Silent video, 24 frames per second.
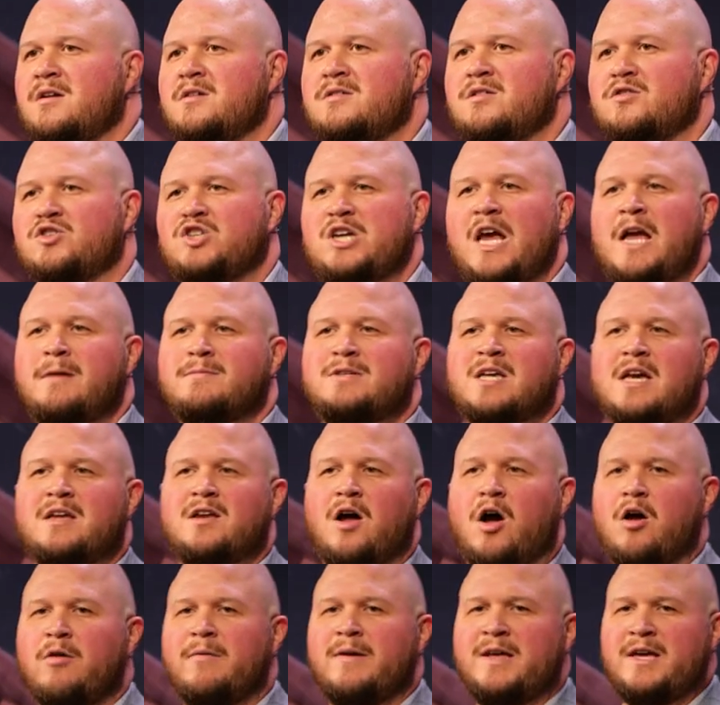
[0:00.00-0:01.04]
So, James had
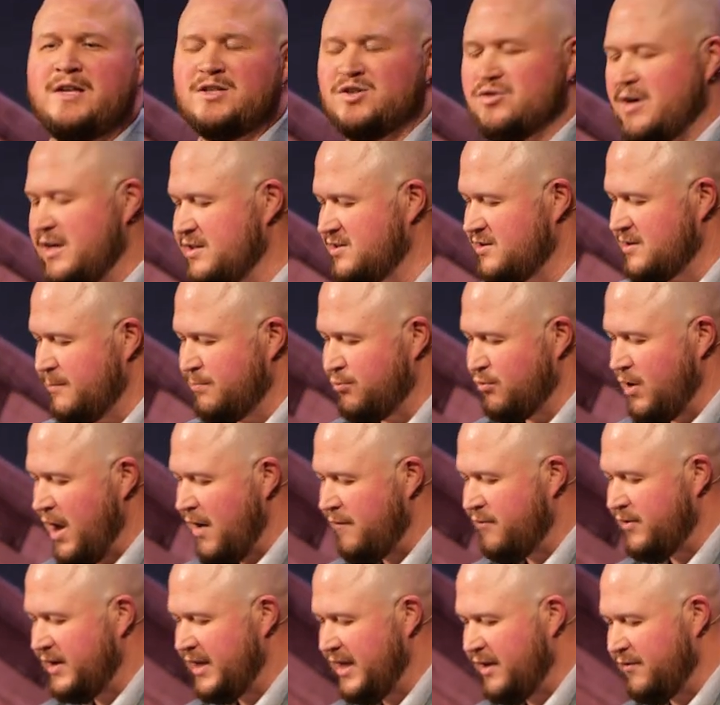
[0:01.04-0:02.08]
already addressed the
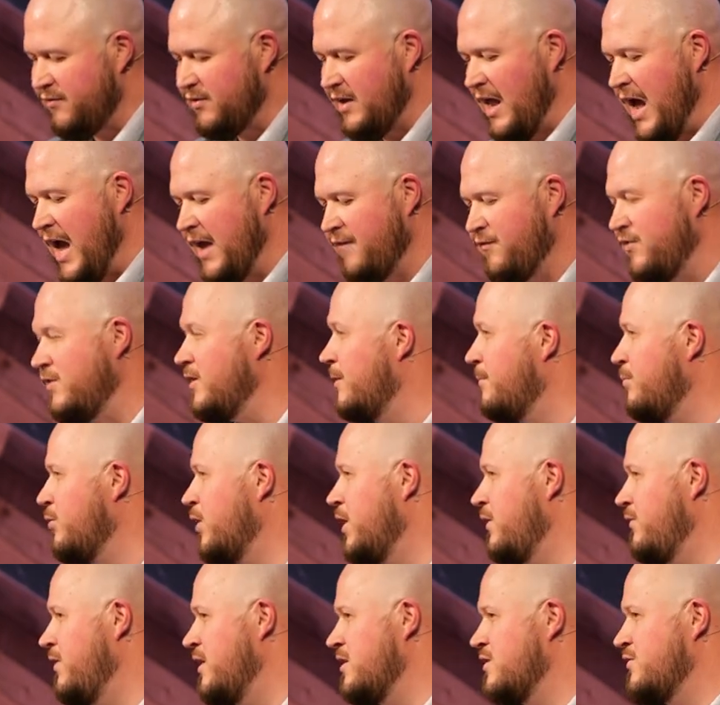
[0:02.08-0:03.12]
brevity of life in the
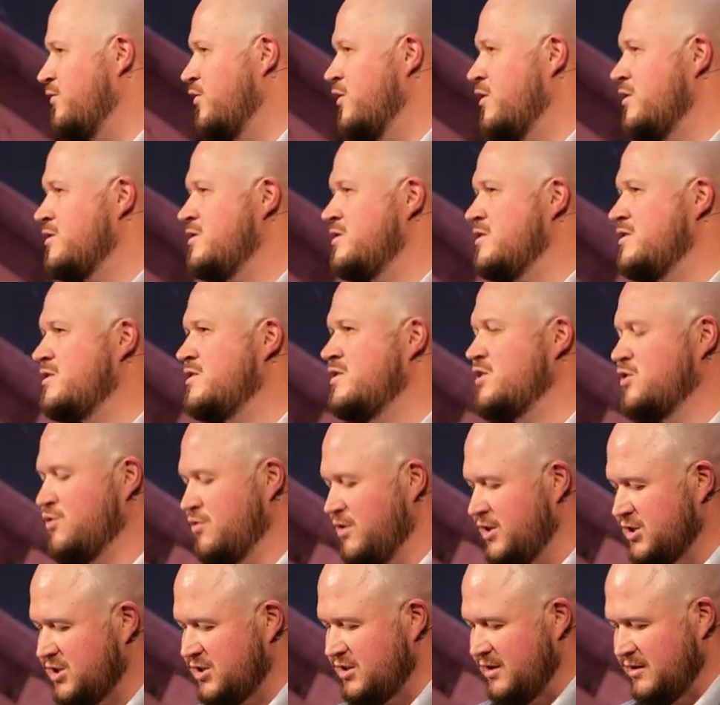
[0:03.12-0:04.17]
previous verses to
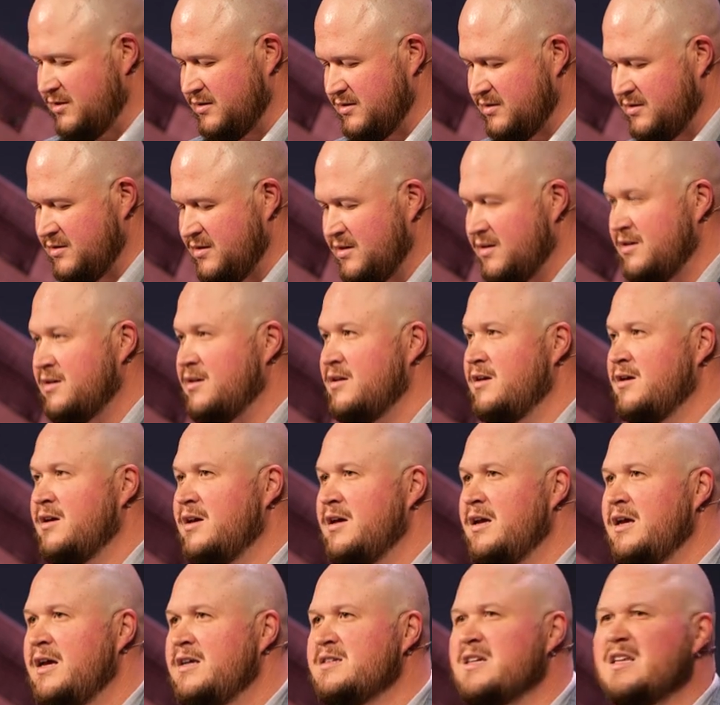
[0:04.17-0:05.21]
Christians.
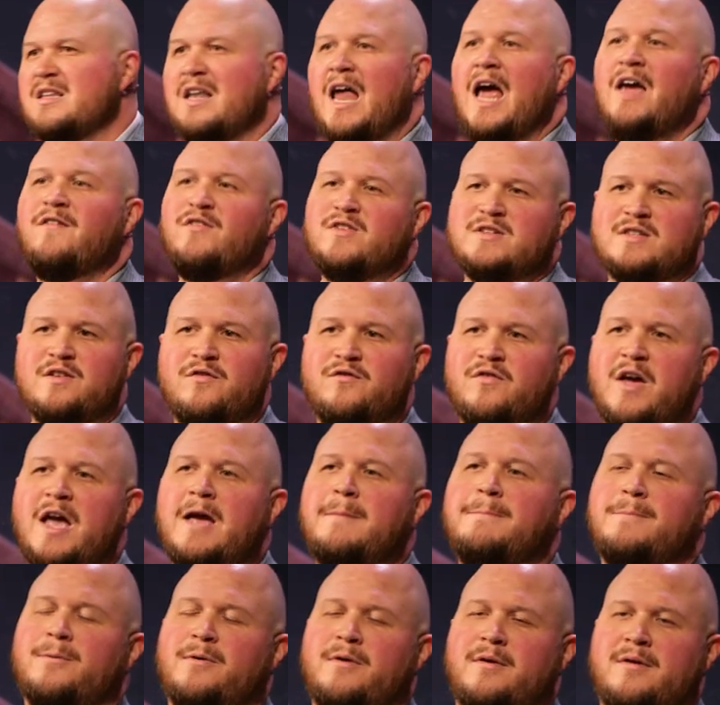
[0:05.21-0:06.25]
He said, Life is a
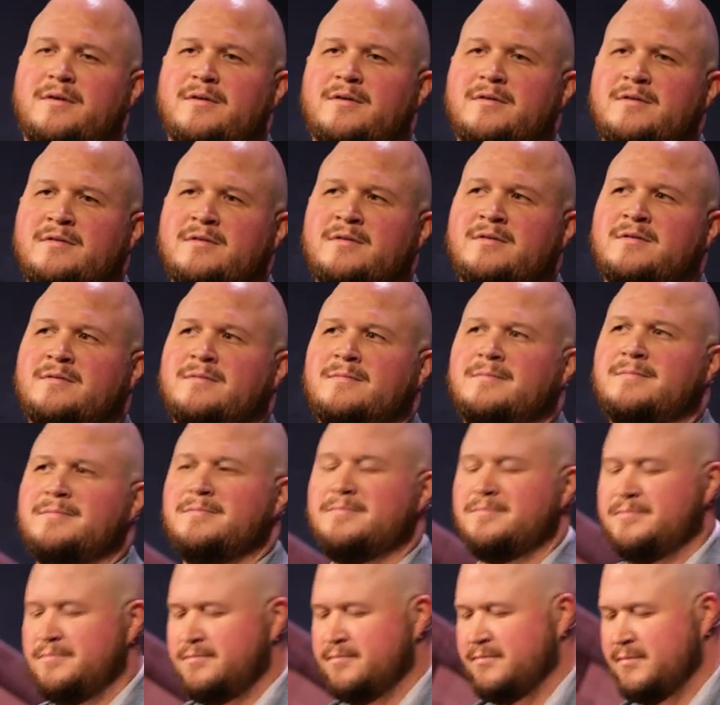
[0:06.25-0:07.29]
vapor,
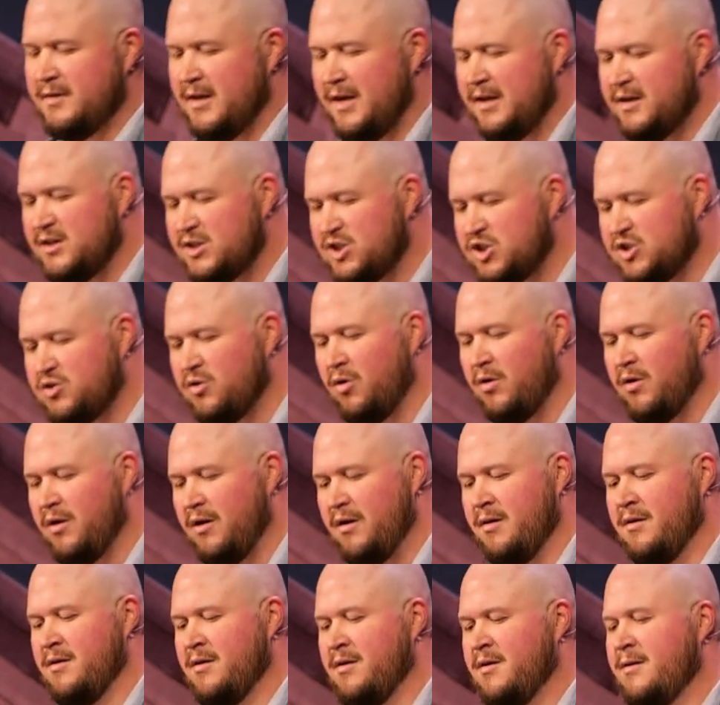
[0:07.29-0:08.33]
it is
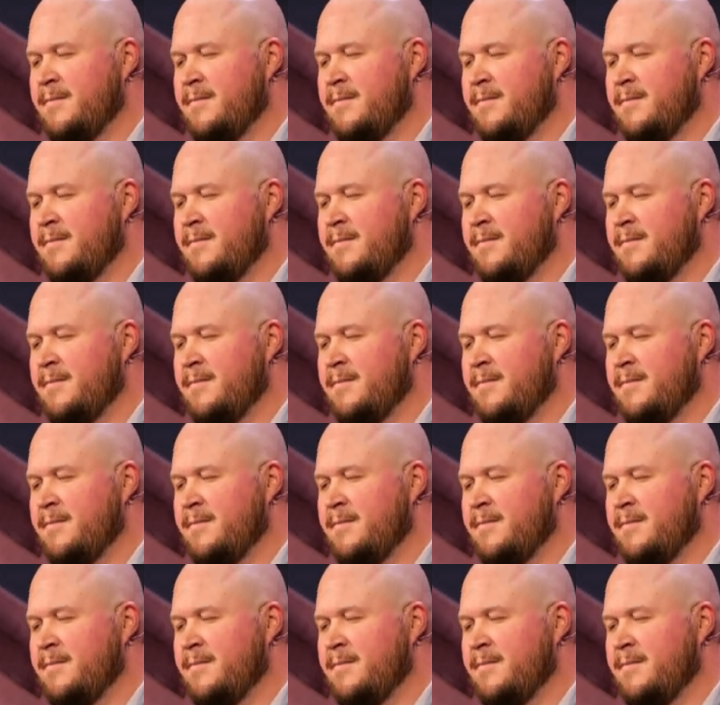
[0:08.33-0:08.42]
short.